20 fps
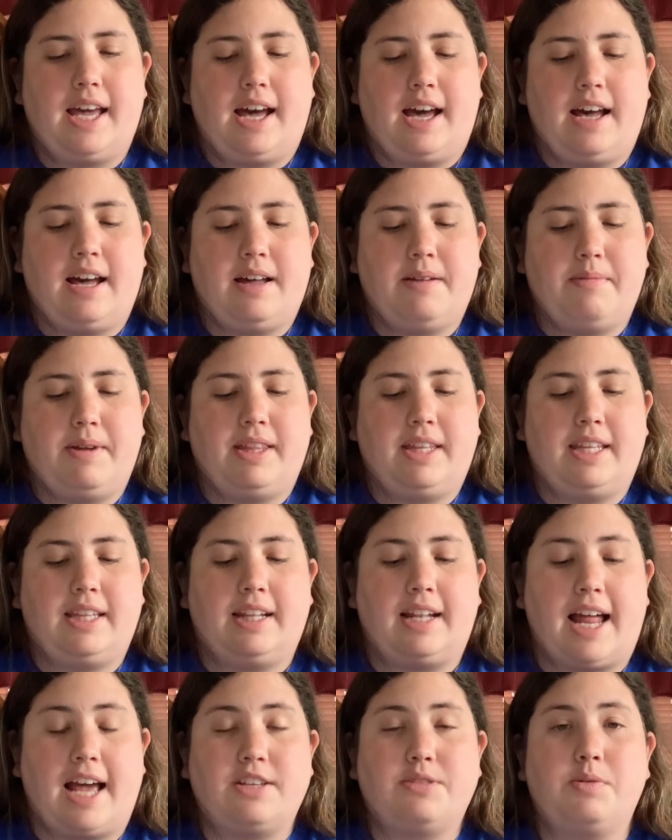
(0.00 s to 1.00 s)
And then
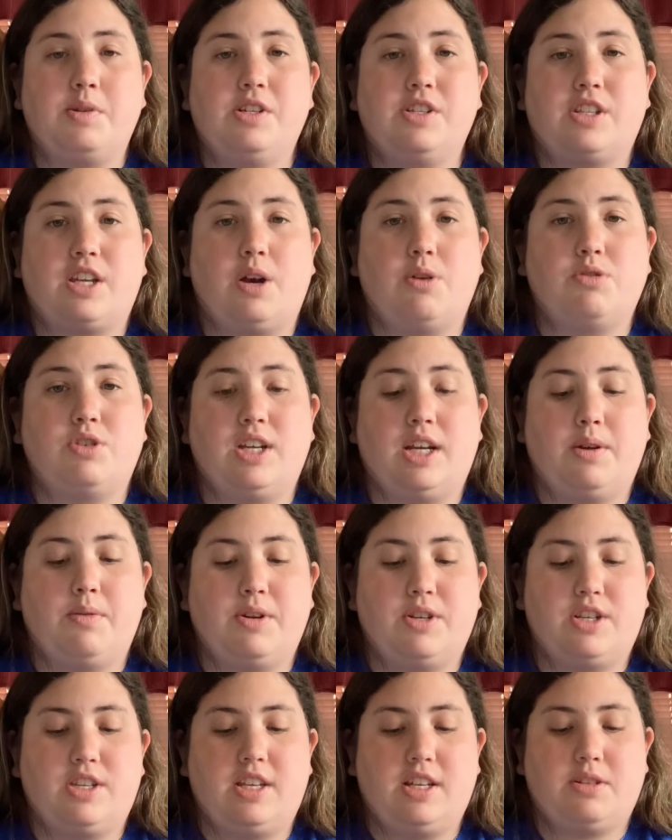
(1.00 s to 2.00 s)
the last one is coaching,
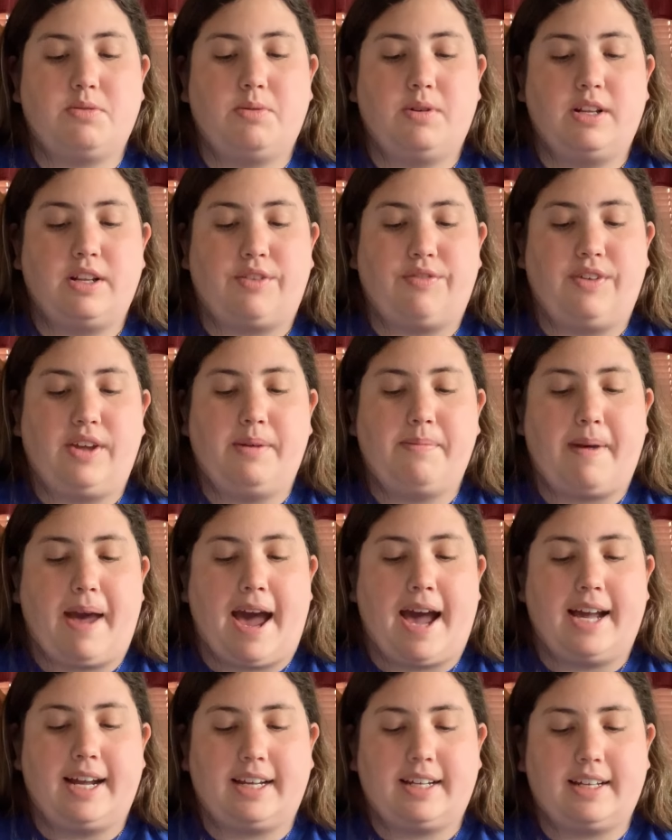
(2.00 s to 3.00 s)
which this one is
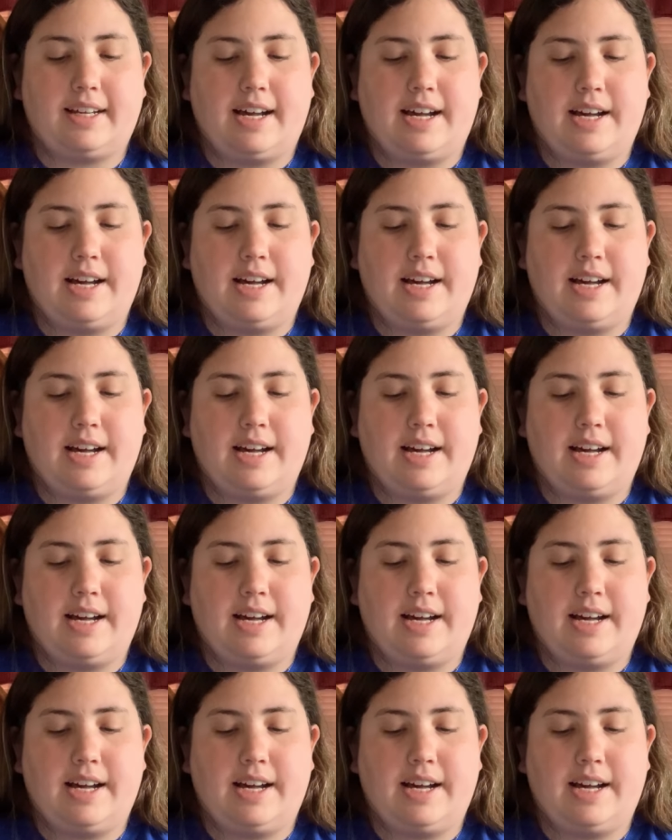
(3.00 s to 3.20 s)
feedback,